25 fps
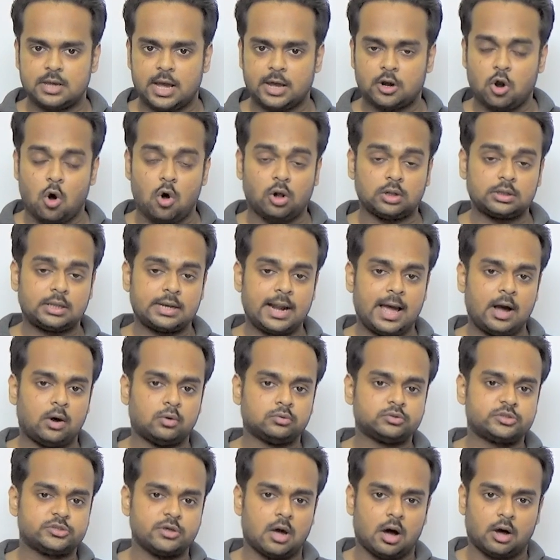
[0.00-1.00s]
and all the
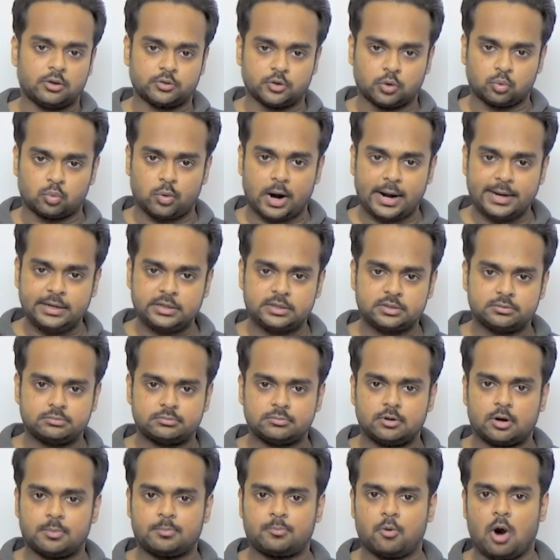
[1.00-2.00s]
nouns on the right
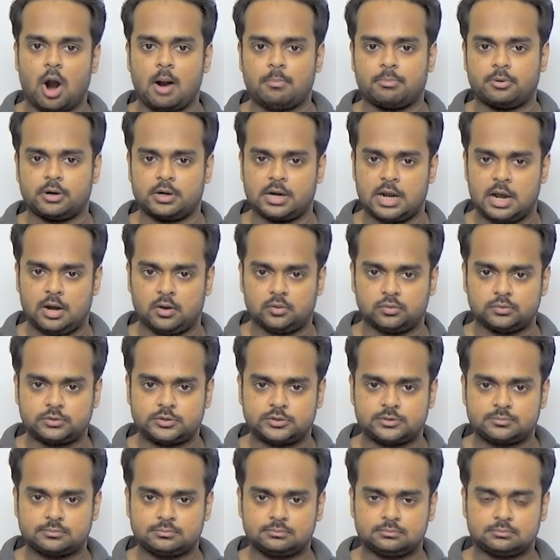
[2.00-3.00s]
are proper
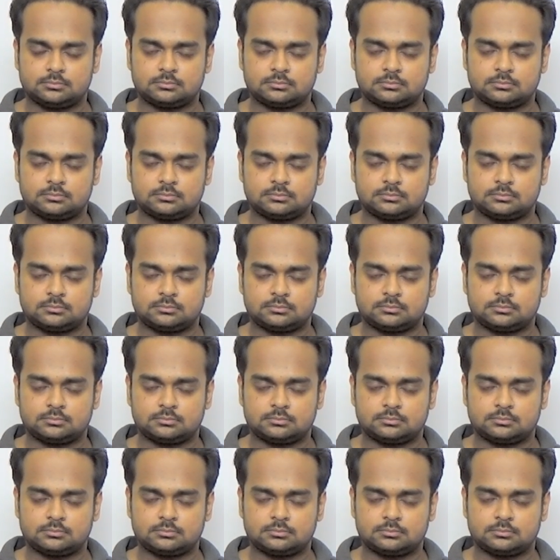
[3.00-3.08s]
nouns.